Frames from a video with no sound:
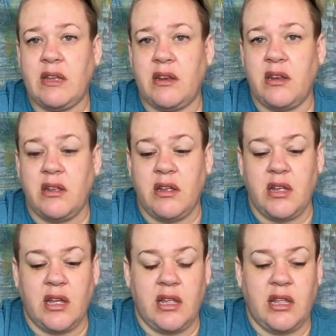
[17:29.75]
And,
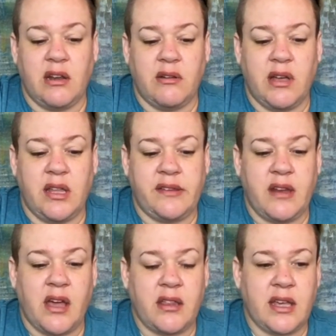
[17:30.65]
it's
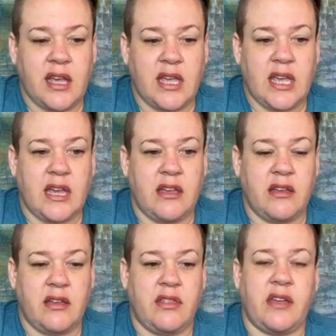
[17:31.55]
not like I get
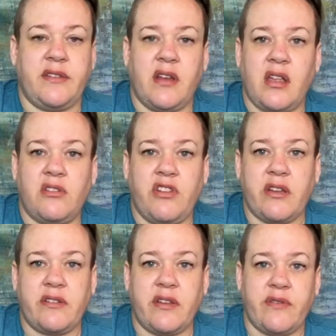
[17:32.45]
$1,000
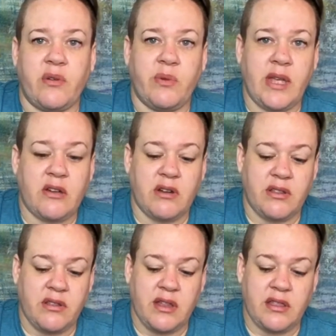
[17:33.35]
checks every week or
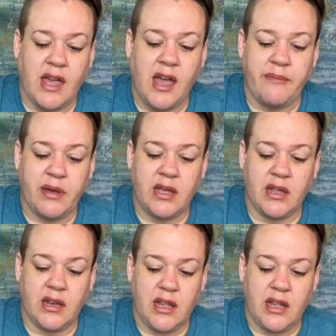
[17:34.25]
anything like that, but